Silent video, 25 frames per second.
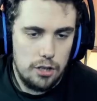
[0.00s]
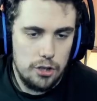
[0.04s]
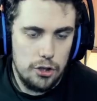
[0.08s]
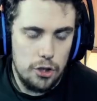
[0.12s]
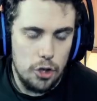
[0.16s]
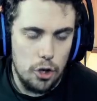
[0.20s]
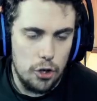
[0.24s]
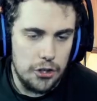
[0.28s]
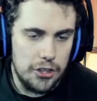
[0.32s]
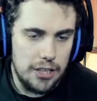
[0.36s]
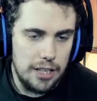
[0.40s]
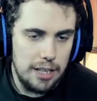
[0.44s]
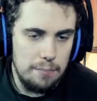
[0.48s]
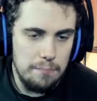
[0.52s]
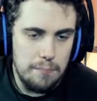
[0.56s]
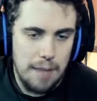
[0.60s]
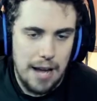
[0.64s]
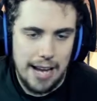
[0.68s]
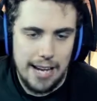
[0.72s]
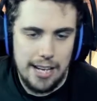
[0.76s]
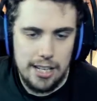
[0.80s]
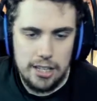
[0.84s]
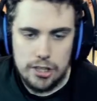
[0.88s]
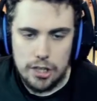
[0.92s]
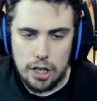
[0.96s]
Nothing
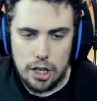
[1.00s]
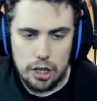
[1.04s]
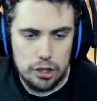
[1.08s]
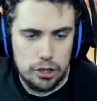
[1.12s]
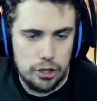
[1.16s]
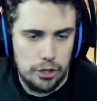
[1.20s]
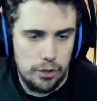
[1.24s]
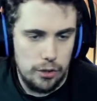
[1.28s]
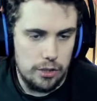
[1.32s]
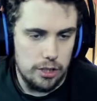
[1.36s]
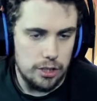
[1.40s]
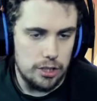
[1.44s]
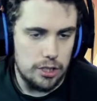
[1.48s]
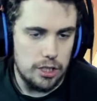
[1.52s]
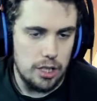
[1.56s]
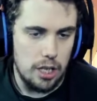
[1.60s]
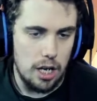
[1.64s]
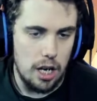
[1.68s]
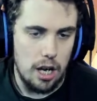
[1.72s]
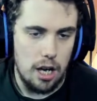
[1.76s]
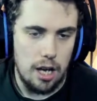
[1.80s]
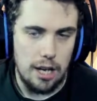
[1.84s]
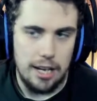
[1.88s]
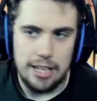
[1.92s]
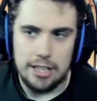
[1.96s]
major to
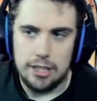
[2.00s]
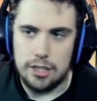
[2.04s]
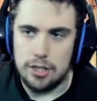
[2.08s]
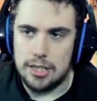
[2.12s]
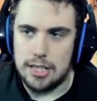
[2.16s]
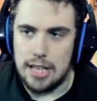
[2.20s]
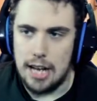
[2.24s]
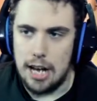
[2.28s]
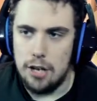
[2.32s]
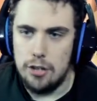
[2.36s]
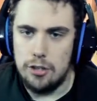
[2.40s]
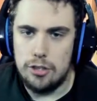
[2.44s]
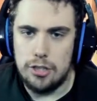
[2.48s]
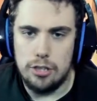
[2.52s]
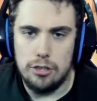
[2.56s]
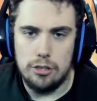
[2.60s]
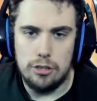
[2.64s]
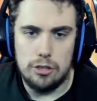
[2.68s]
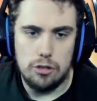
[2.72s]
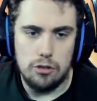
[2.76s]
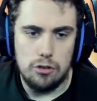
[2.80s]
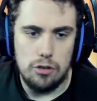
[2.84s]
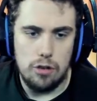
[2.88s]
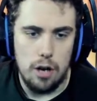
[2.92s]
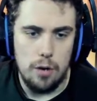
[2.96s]
concern. It's just that Jesus
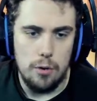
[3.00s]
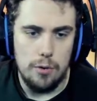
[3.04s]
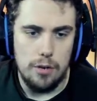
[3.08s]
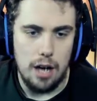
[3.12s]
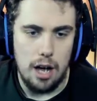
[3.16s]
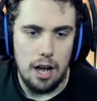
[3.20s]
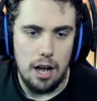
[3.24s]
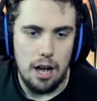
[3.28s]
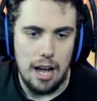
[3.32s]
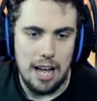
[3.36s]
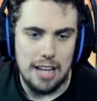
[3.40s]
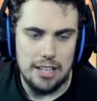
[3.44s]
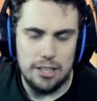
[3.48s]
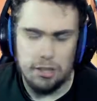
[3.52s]
Corona